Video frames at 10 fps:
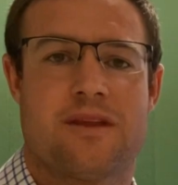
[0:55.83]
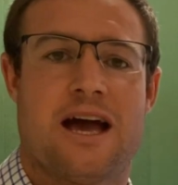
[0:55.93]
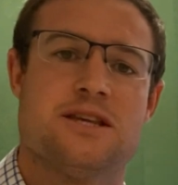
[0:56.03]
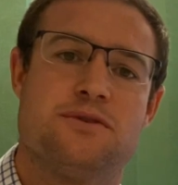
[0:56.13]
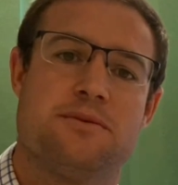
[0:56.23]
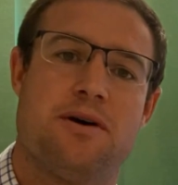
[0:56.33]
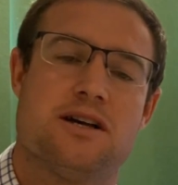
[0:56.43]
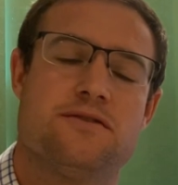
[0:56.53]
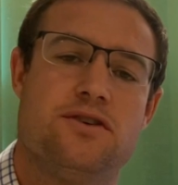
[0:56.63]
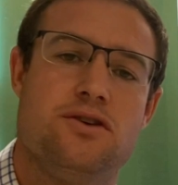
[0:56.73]
As with the
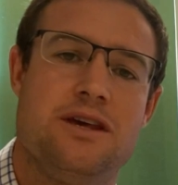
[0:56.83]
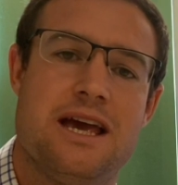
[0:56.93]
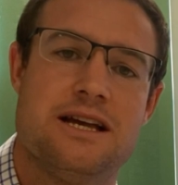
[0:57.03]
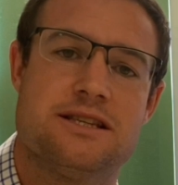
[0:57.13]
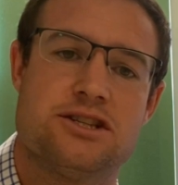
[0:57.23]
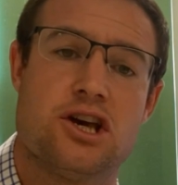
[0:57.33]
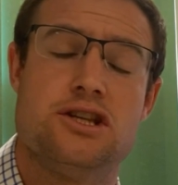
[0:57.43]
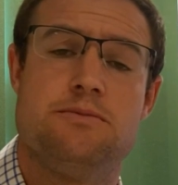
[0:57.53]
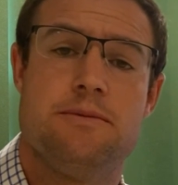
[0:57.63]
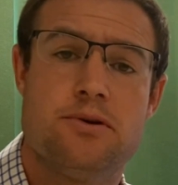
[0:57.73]
past few years, there's going
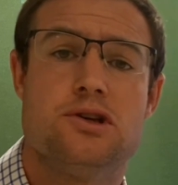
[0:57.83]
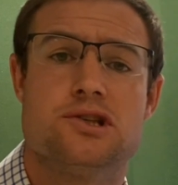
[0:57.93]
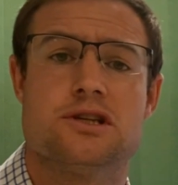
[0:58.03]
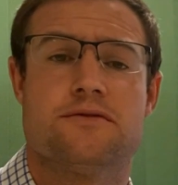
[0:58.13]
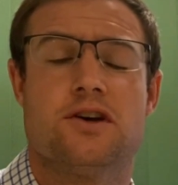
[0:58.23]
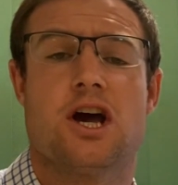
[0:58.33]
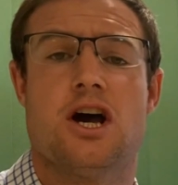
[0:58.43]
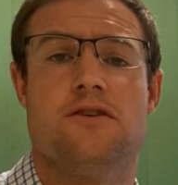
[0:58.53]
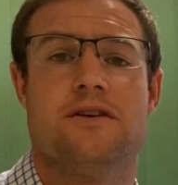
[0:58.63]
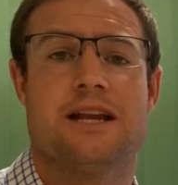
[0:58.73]
to be boosters for
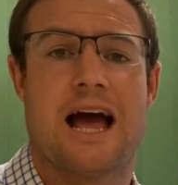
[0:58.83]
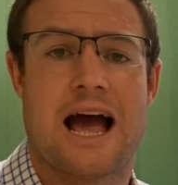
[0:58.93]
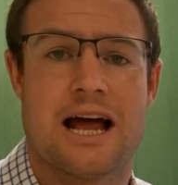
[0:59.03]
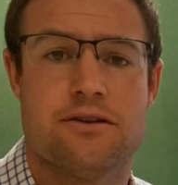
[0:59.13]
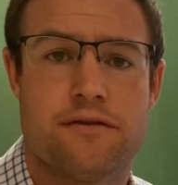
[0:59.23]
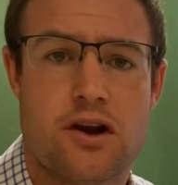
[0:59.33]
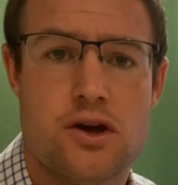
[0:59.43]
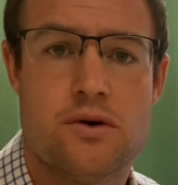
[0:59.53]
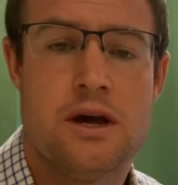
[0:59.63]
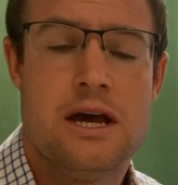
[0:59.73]
COVID and
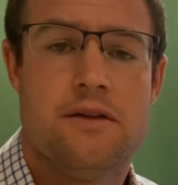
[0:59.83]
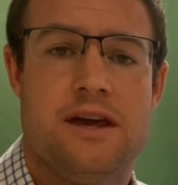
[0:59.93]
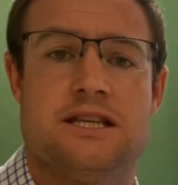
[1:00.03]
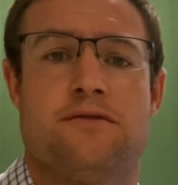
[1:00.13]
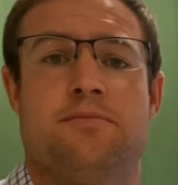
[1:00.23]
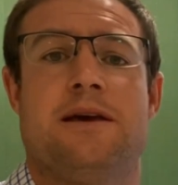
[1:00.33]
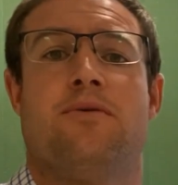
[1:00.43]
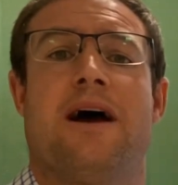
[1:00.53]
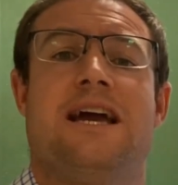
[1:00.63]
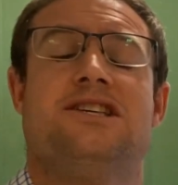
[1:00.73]
flu. These are for
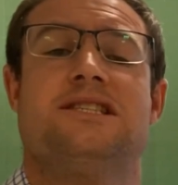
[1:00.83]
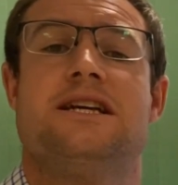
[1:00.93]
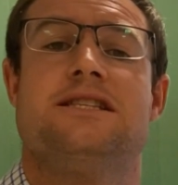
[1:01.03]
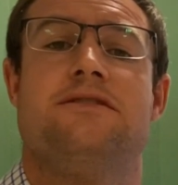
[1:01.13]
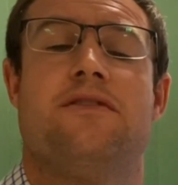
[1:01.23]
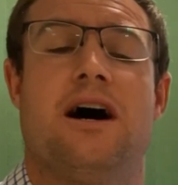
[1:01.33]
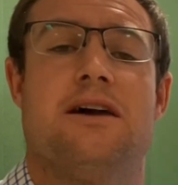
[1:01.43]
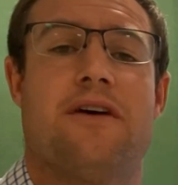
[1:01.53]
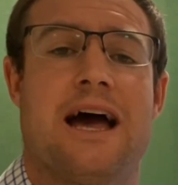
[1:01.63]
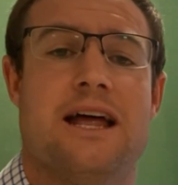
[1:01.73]
people aged
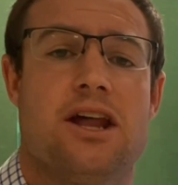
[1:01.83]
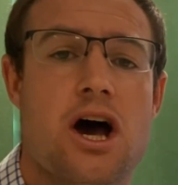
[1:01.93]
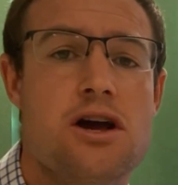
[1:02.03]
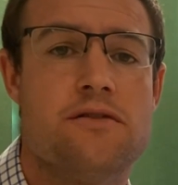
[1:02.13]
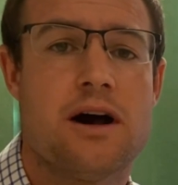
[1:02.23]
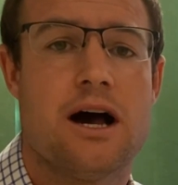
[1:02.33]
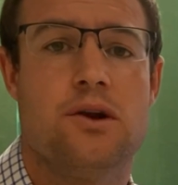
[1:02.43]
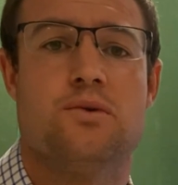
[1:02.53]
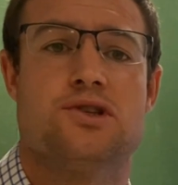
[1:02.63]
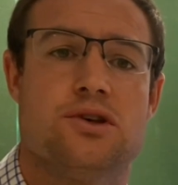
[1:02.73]
65 and over, and
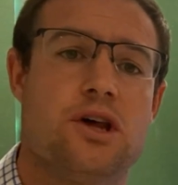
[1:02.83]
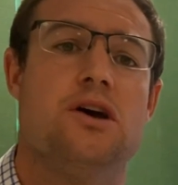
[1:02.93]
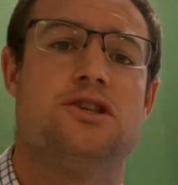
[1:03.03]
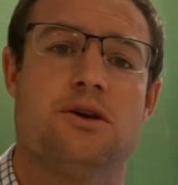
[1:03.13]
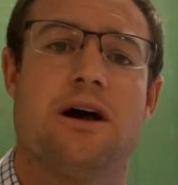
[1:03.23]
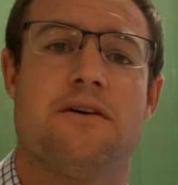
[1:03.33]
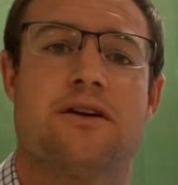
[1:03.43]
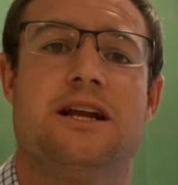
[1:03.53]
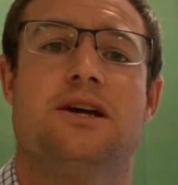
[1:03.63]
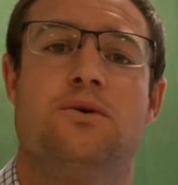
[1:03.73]
also those who have
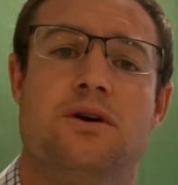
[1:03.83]
clinical